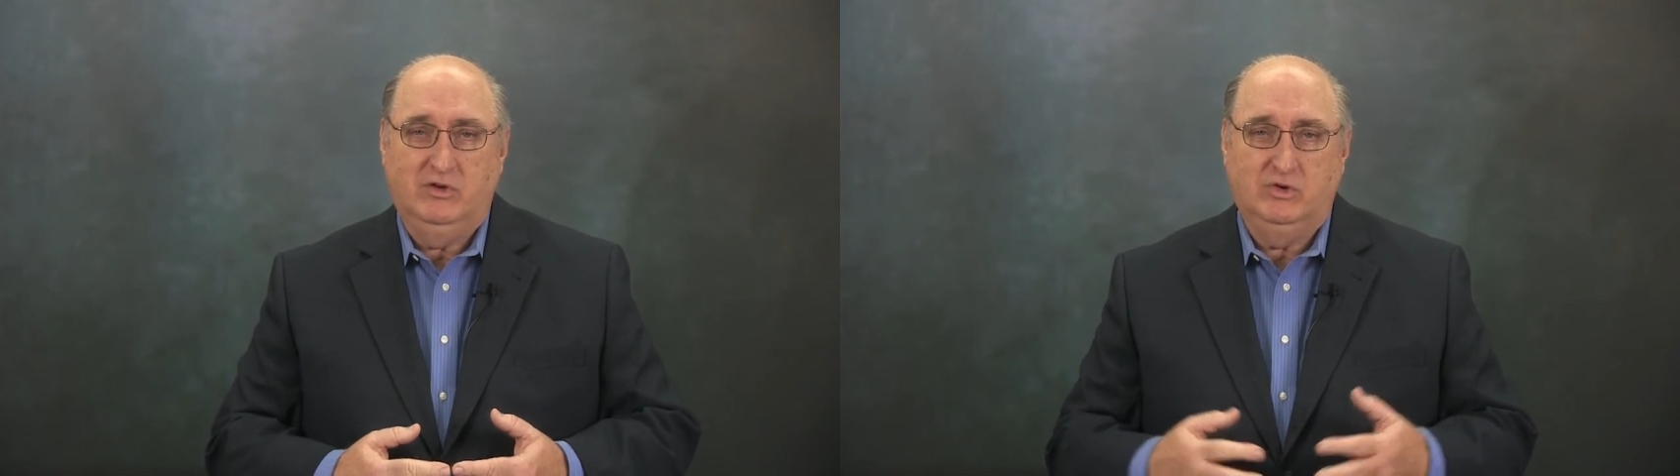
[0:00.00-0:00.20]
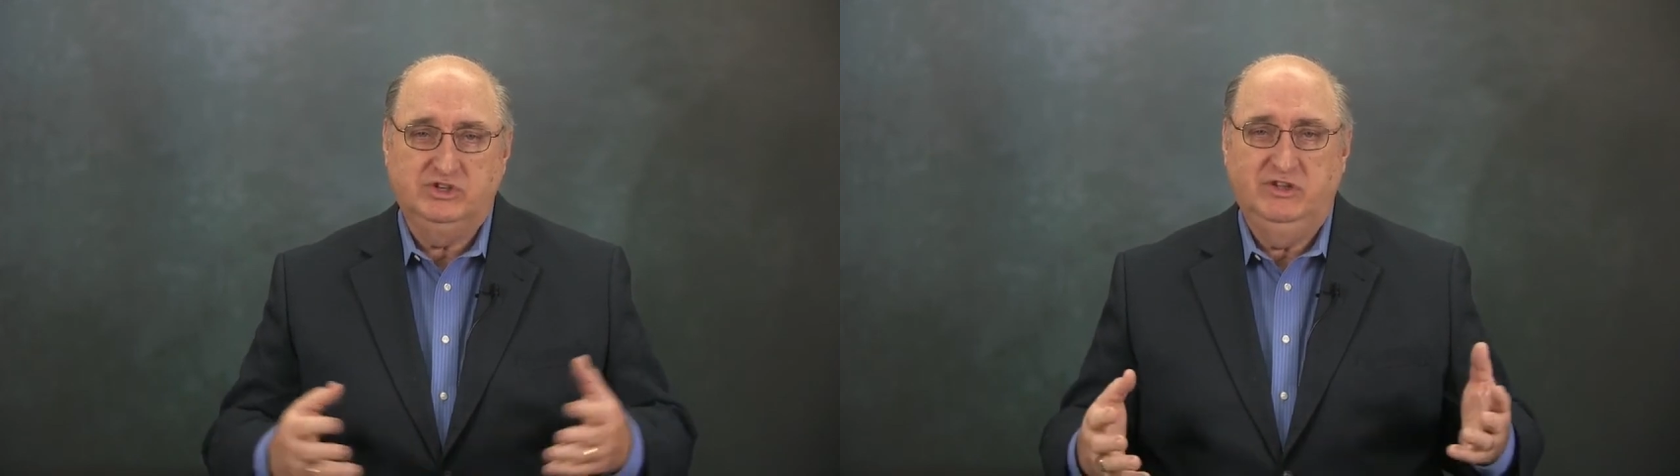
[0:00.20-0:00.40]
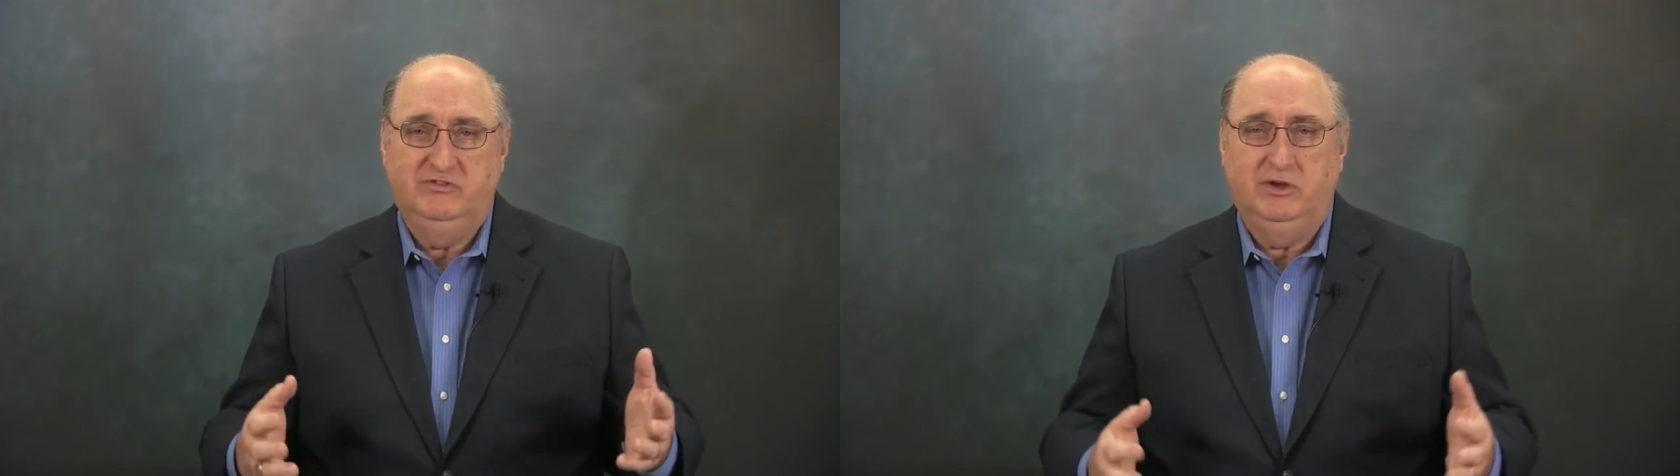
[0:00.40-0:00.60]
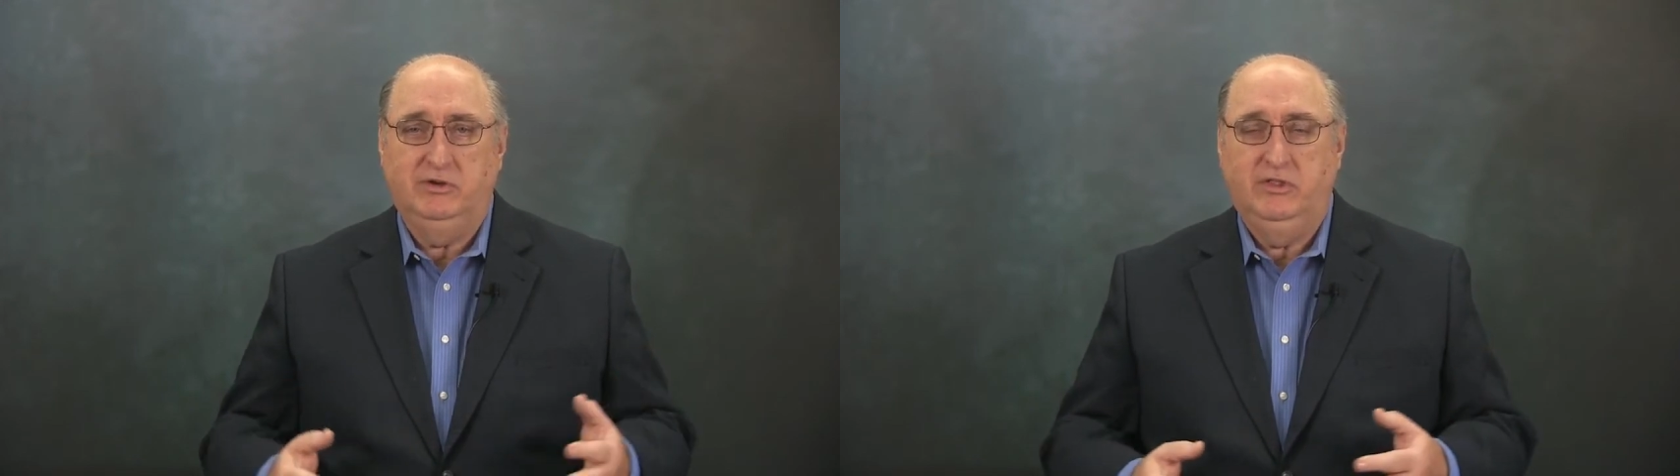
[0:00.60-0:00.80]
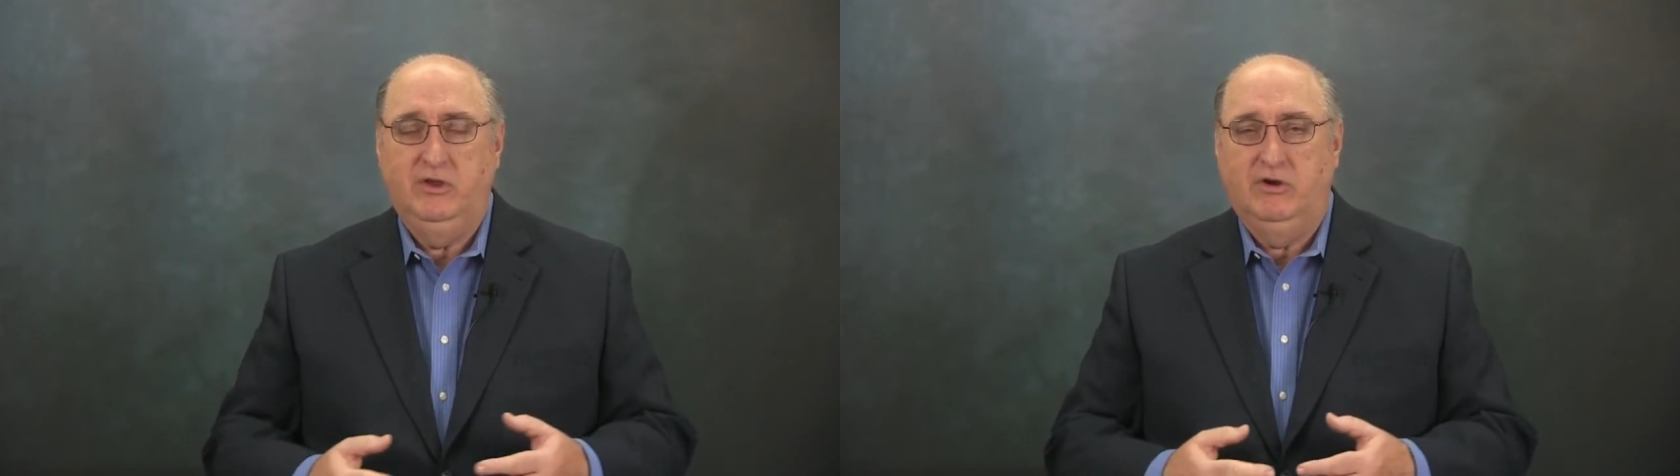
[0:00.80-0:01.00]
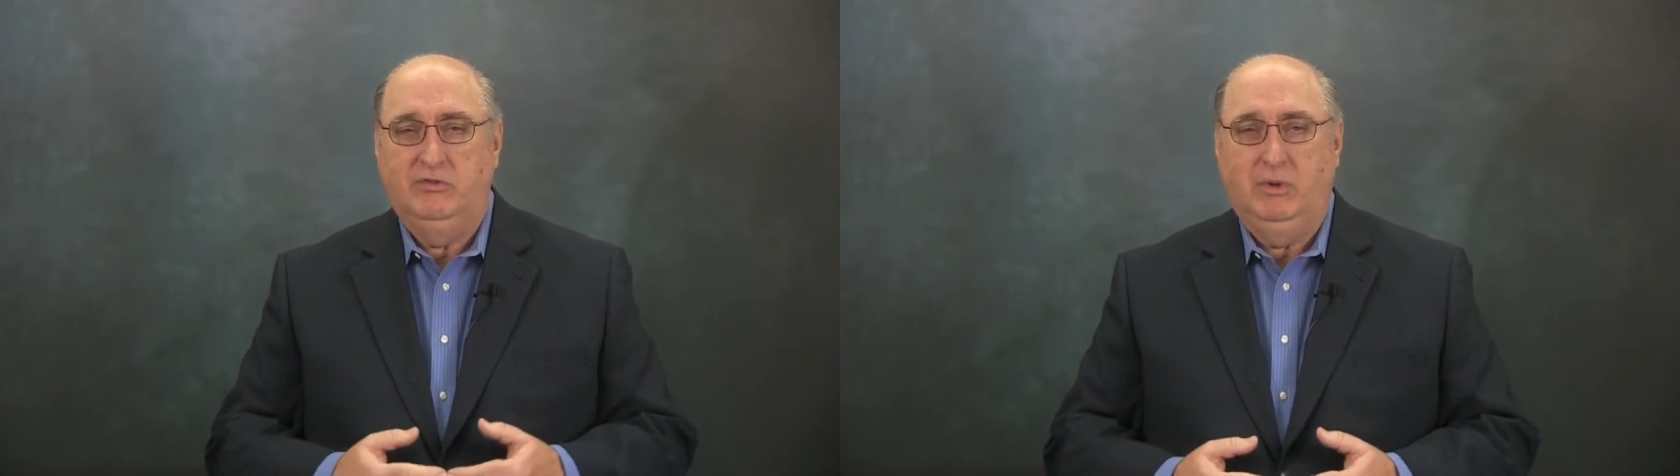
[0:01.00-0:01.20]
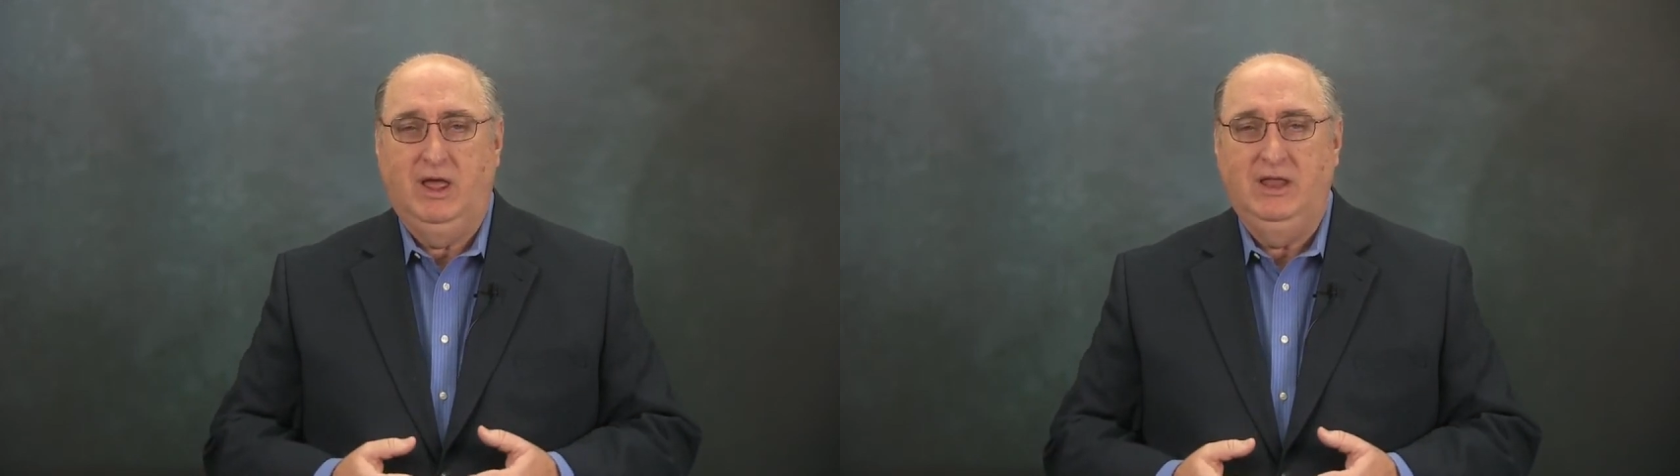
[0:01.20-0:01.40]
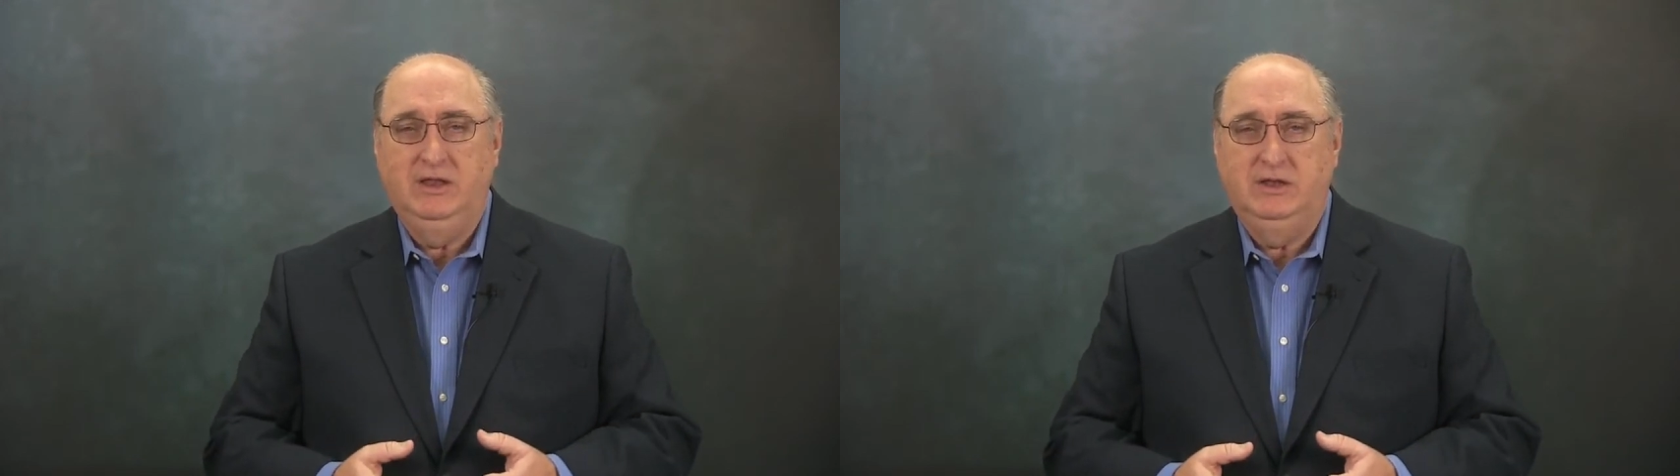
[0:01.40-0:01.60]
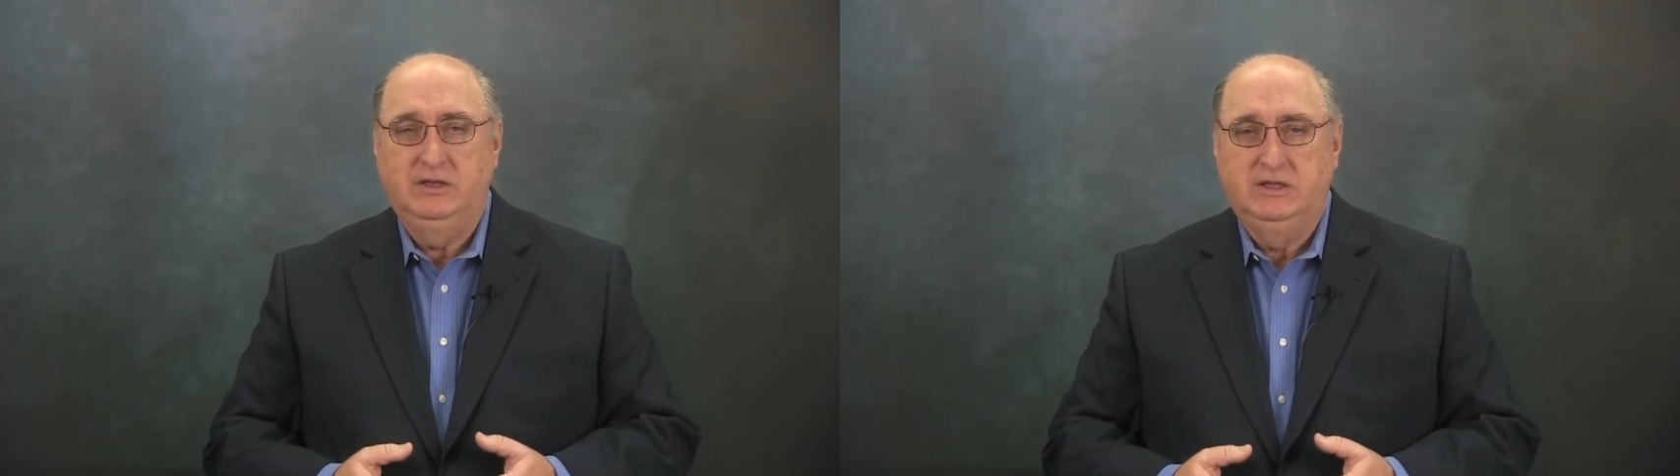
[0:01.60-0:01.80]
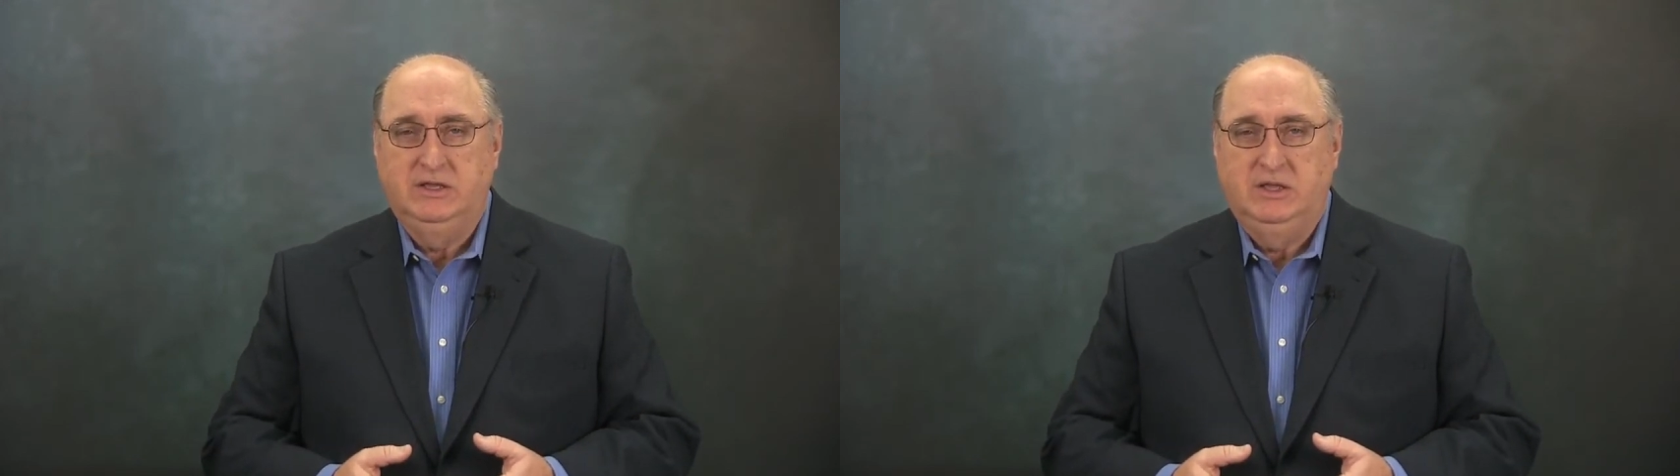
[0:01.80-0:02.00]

Of course, he fell to the earth blinded.